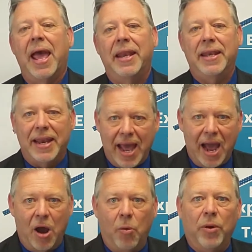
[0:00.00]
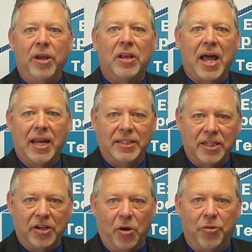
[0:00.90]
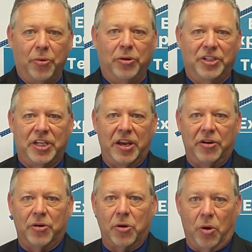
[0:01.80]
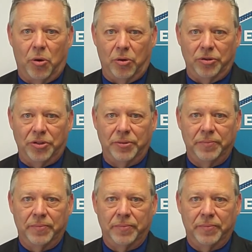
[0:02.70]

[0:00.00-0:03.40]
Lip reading: And now we logically go through and set your goals